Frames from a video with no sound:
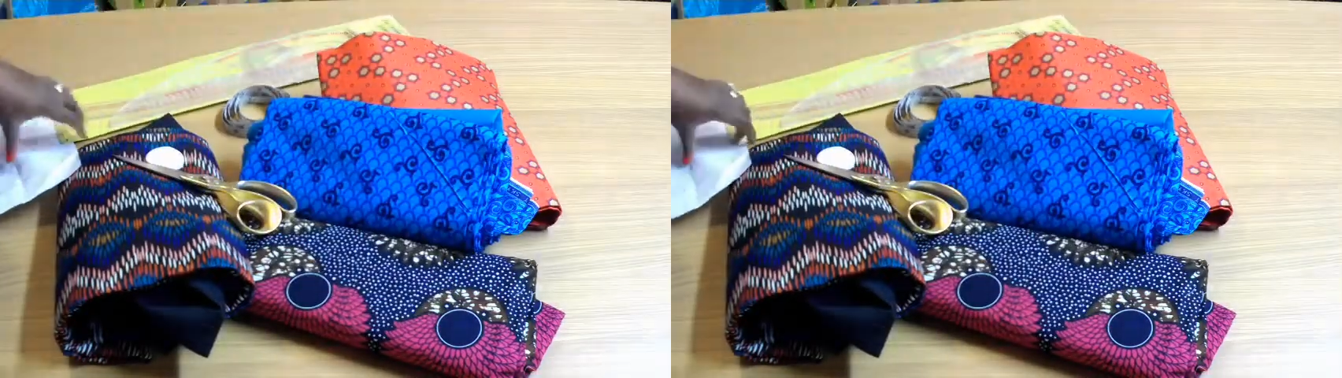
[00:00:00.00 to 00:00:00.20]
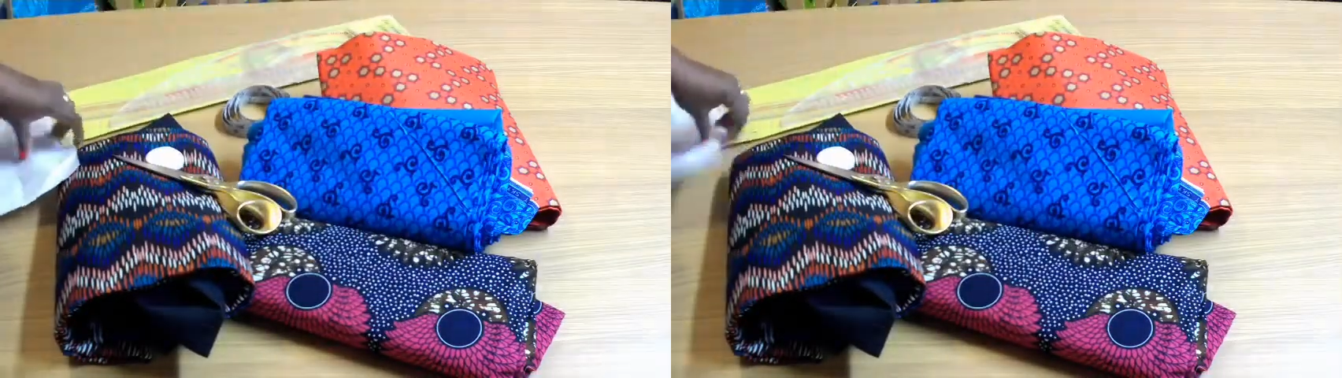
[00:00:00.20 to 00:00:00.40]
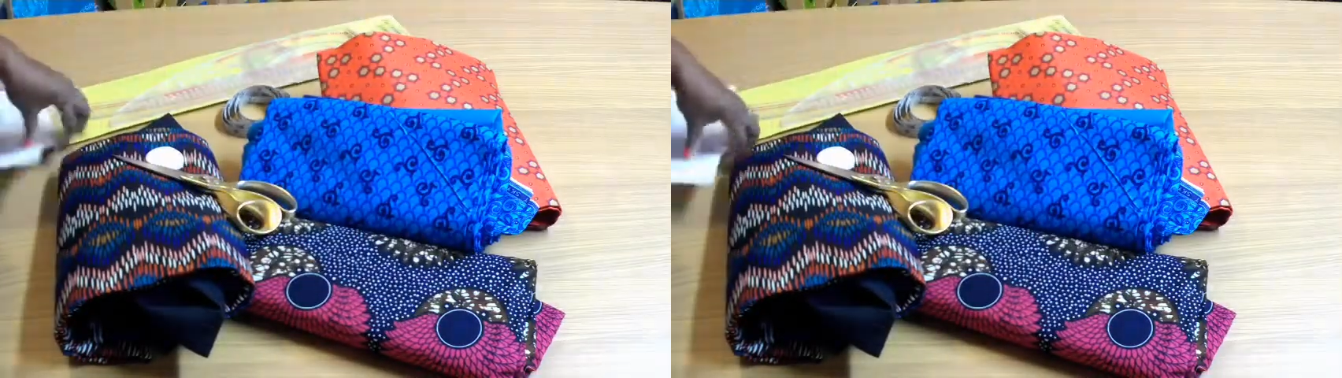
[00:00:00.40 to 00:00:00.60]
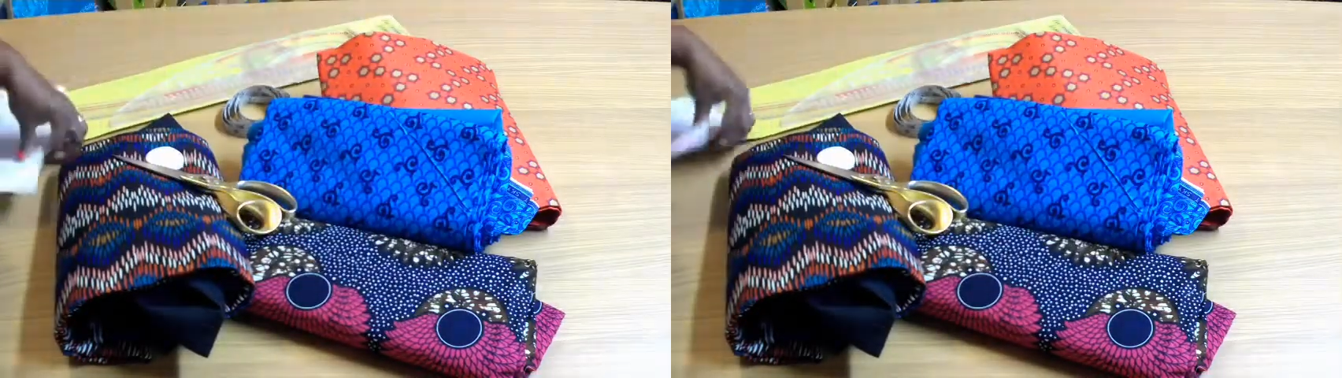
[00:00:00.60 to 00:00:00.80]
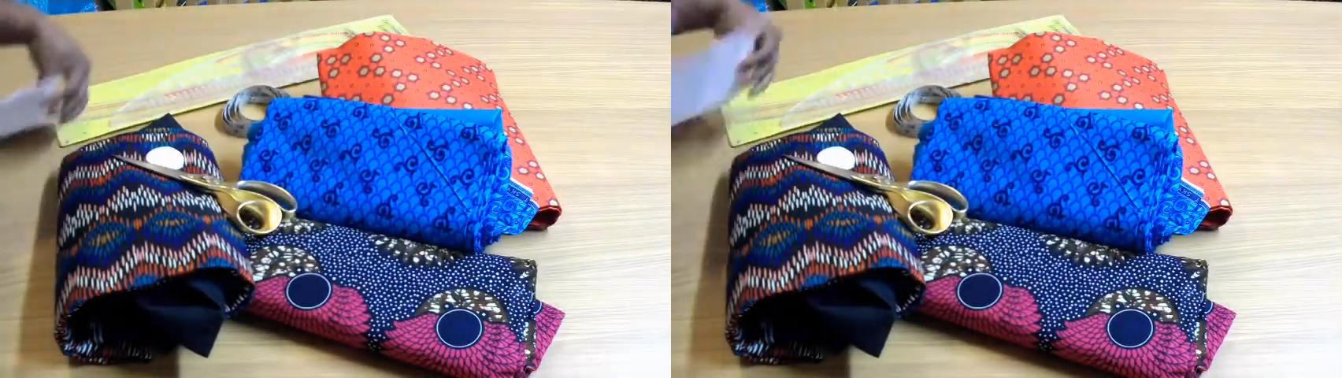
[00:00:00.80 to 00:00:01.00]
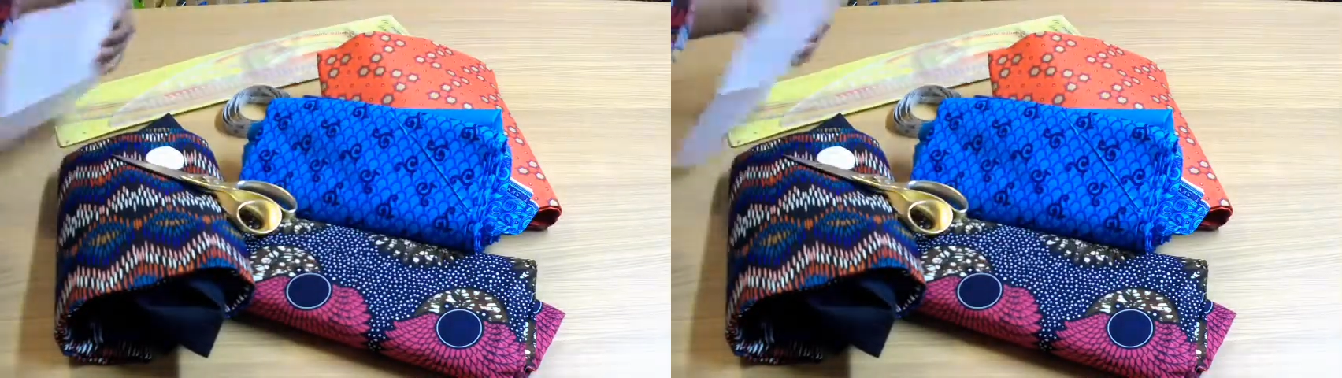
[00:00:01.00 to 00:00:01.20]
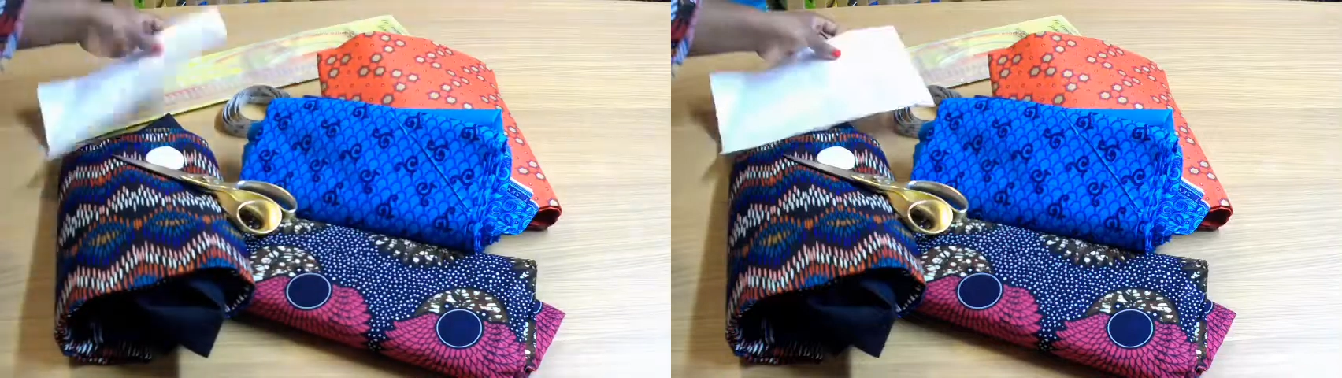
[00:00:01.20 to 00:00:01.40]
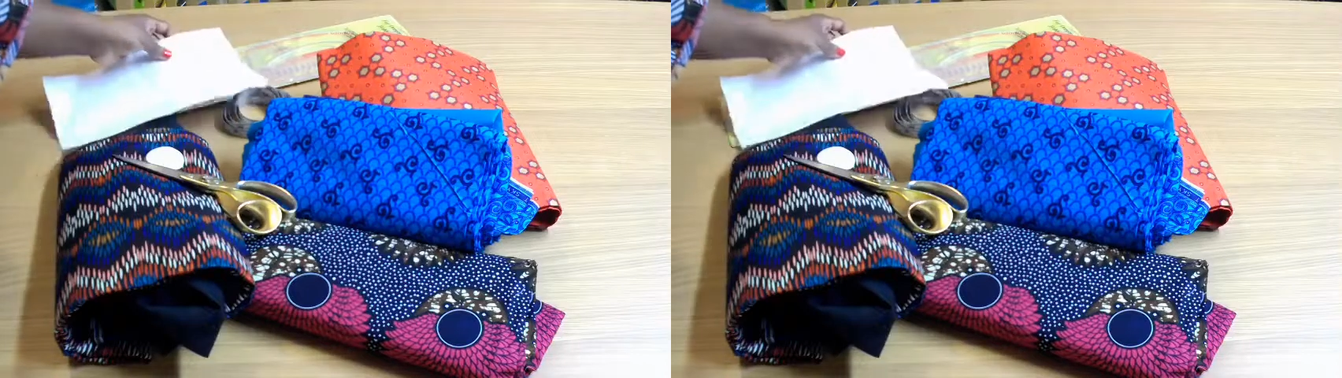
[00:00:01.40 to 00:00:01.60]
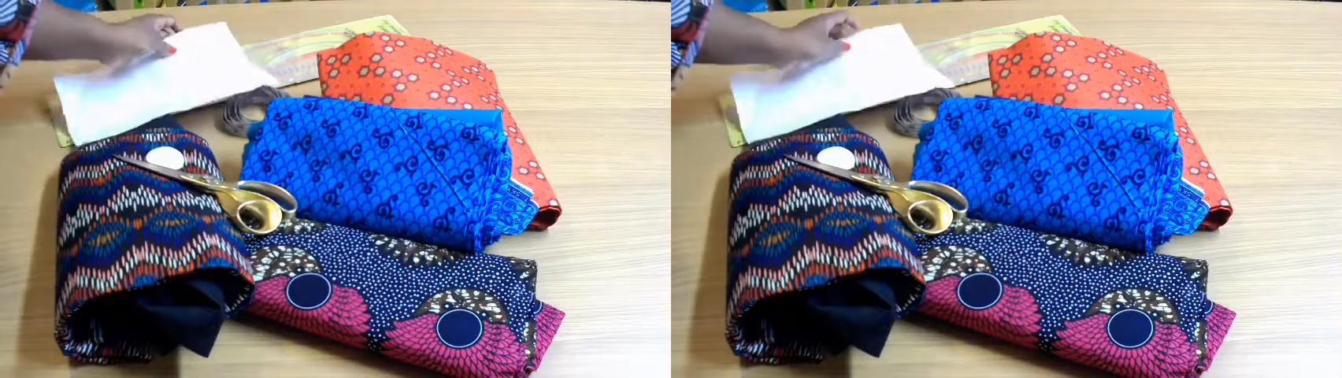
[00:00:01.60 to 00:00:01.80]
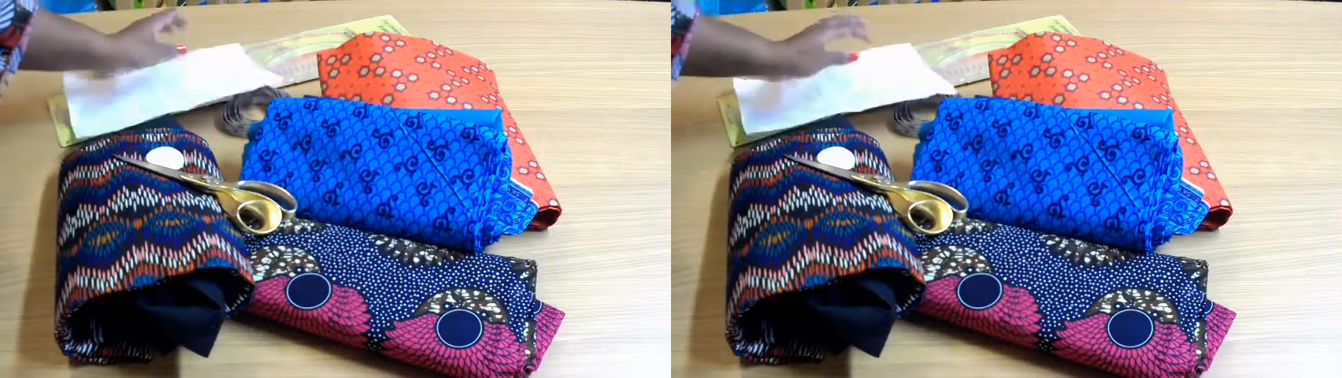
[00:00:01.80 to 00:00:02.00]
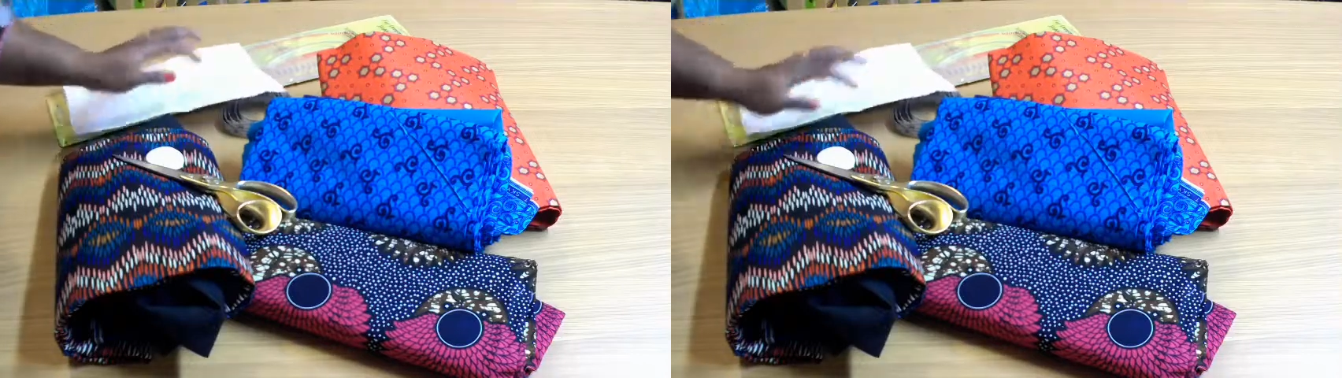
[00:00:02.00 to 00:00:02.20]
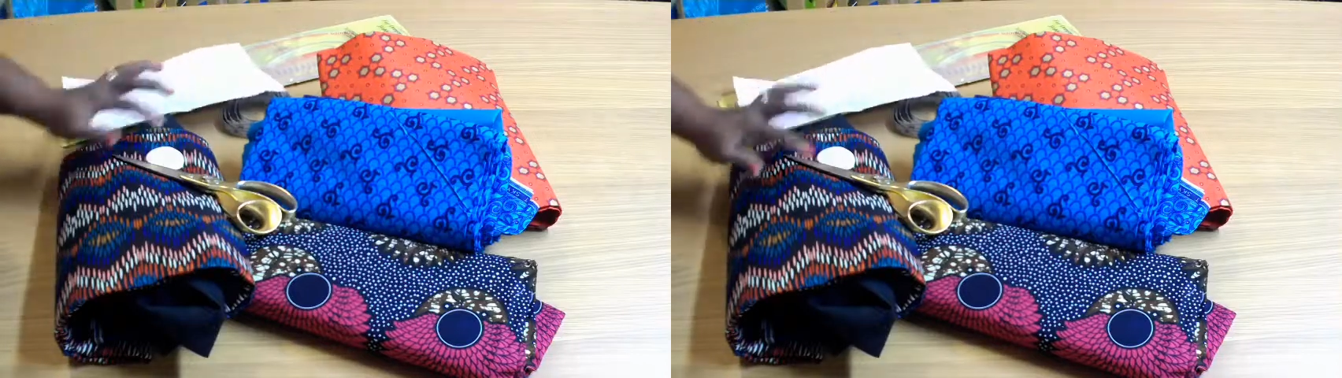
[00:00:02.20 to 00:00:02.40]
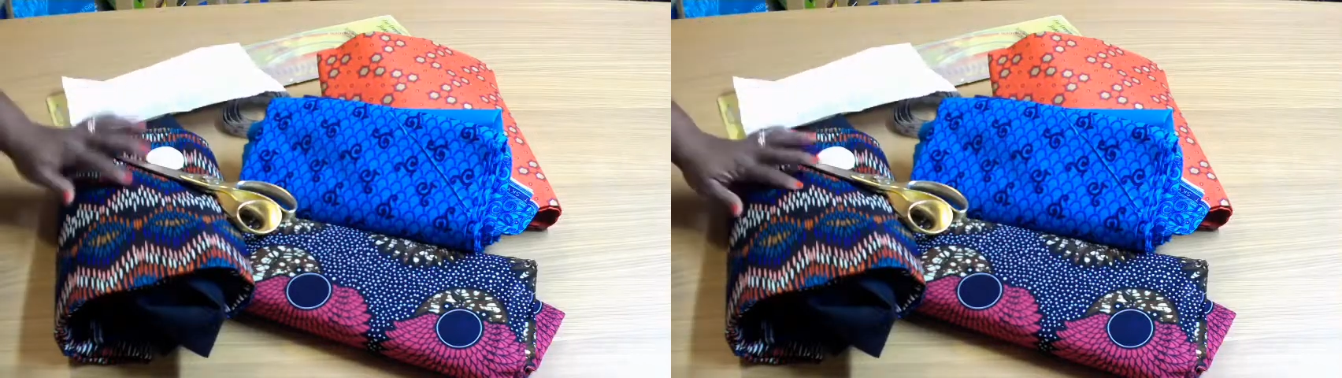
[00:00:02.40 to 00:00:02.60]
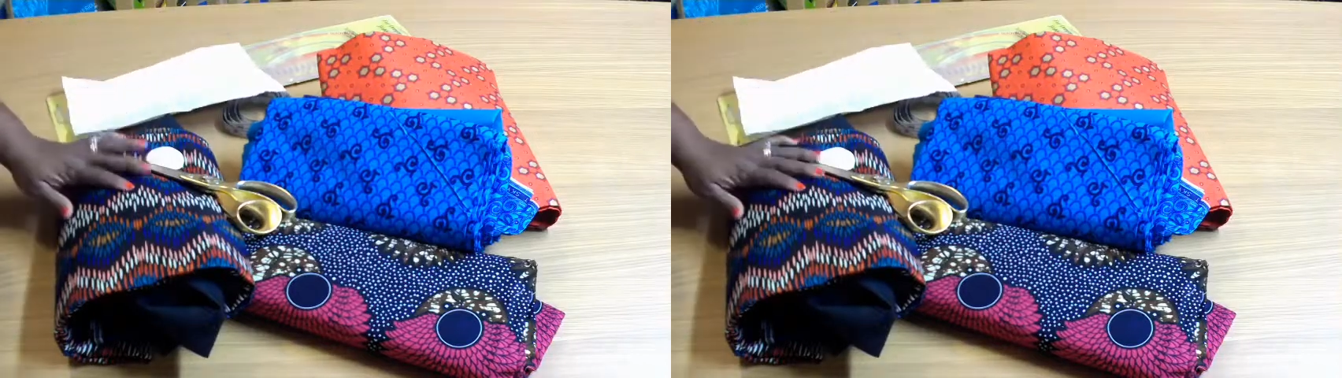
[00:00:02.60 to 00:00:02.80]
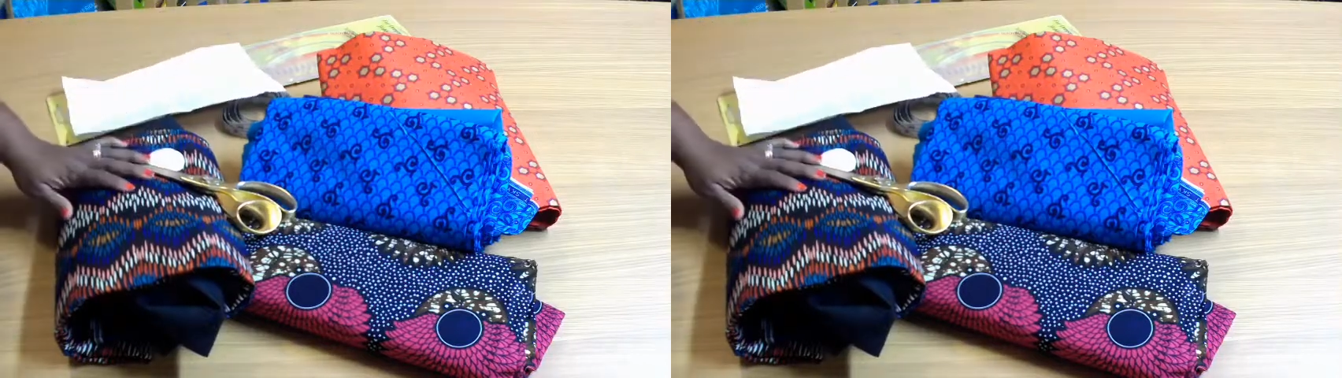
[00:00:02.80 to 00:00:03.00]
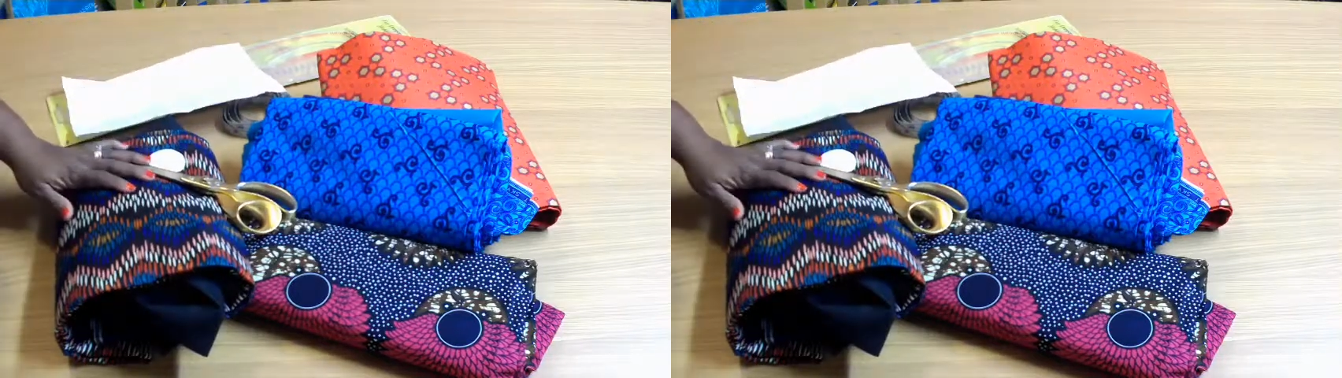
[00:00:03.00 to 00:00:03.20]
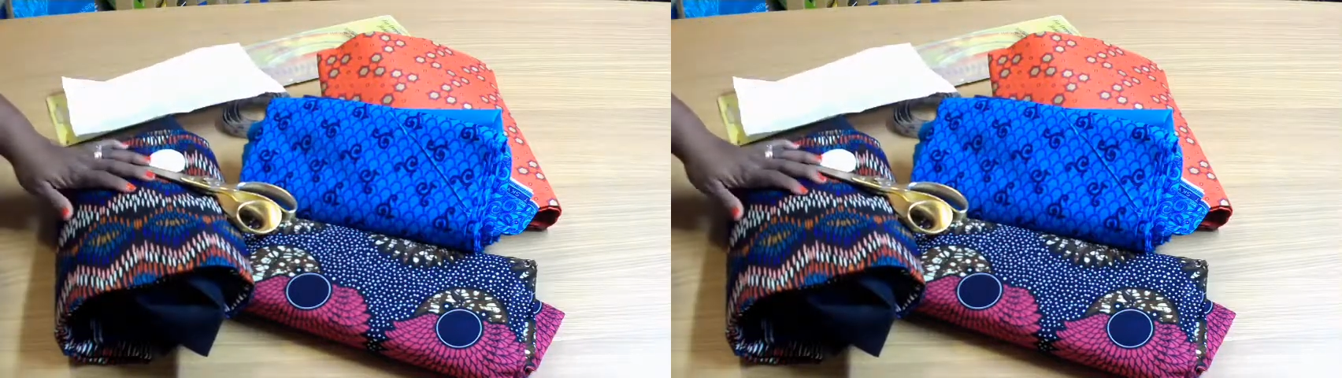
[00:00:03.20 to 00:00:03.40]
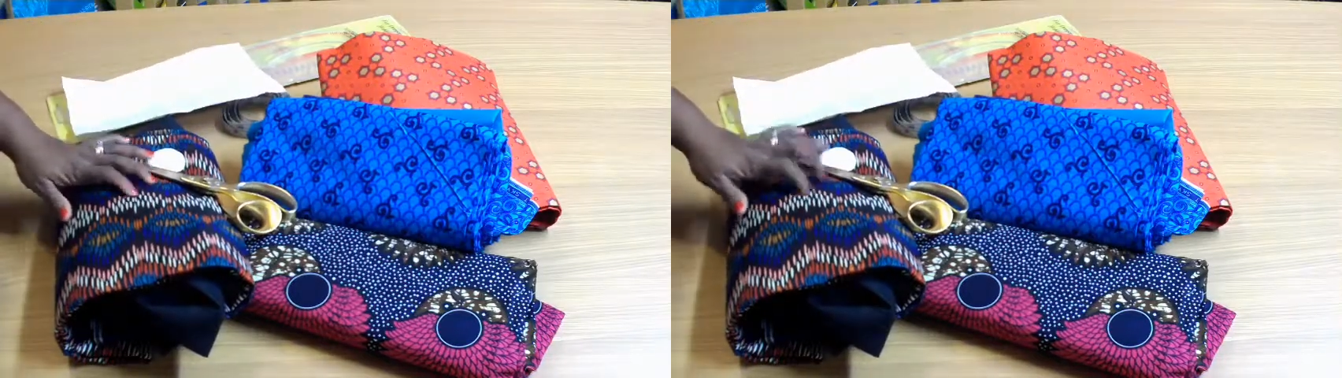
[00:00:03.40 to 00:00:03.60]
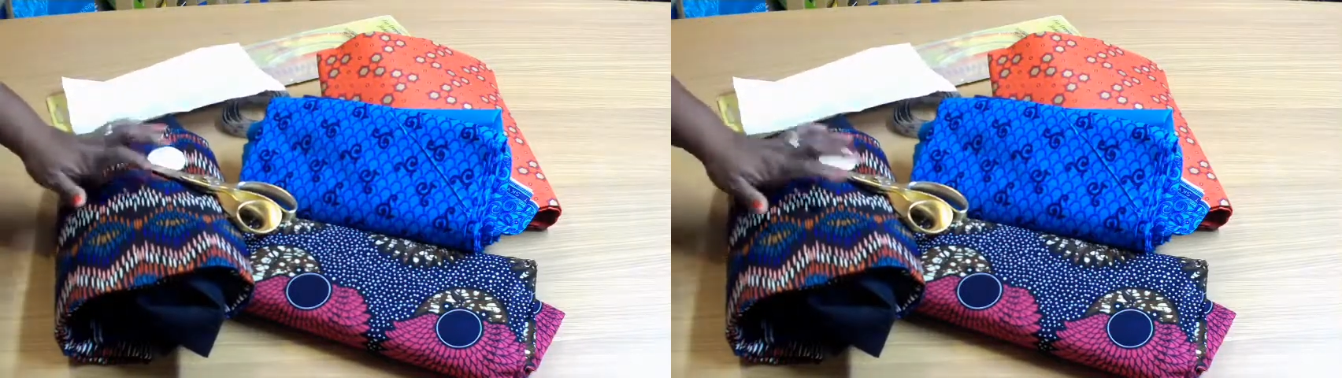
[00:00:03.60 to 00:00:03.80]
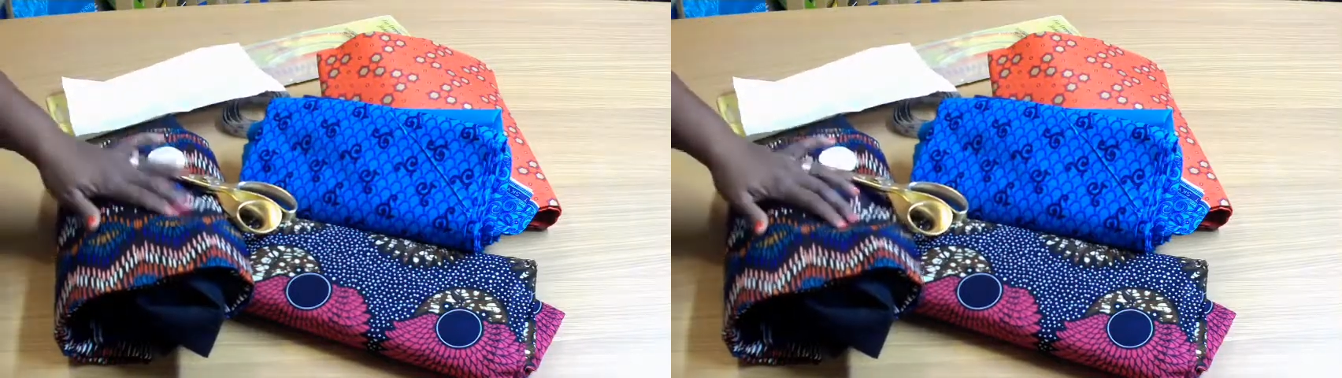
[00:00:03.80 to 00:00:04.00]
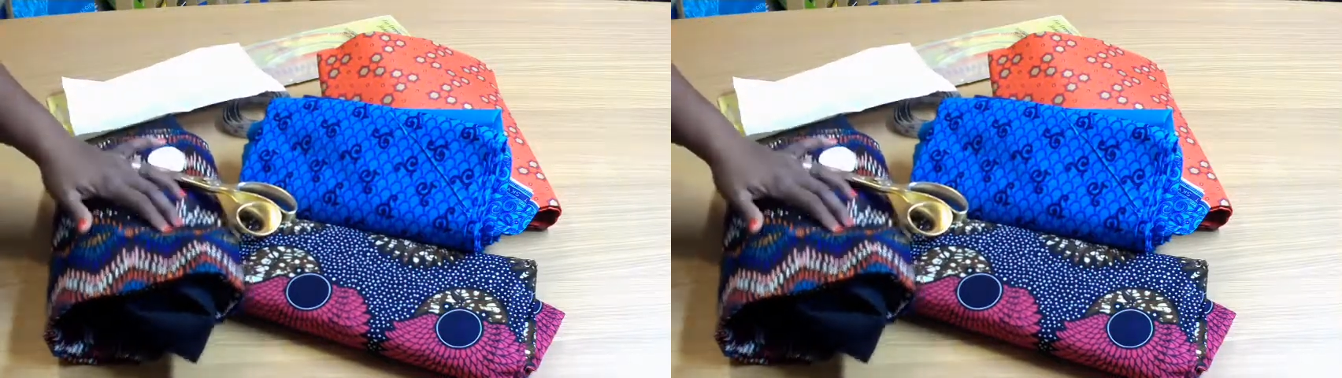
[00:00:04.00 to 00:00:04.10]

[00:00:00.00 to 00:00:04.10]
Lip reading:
[unreadable: no face in view]